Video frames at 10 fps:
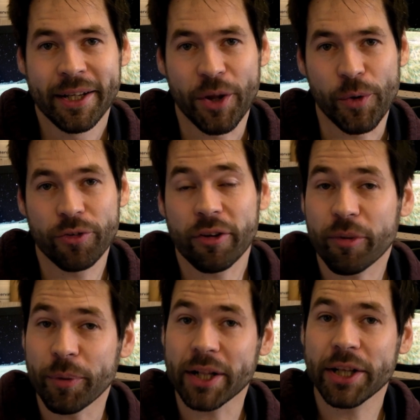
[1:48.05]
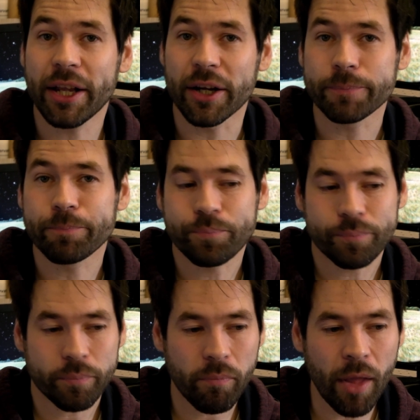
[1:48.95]
Now, just to be clear,
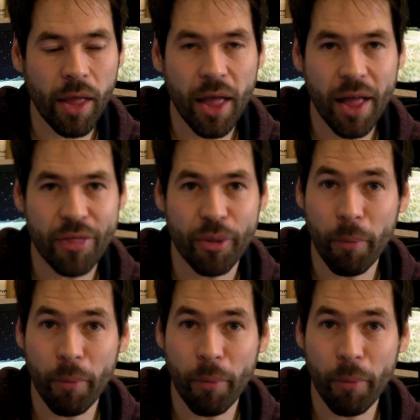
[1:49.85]
the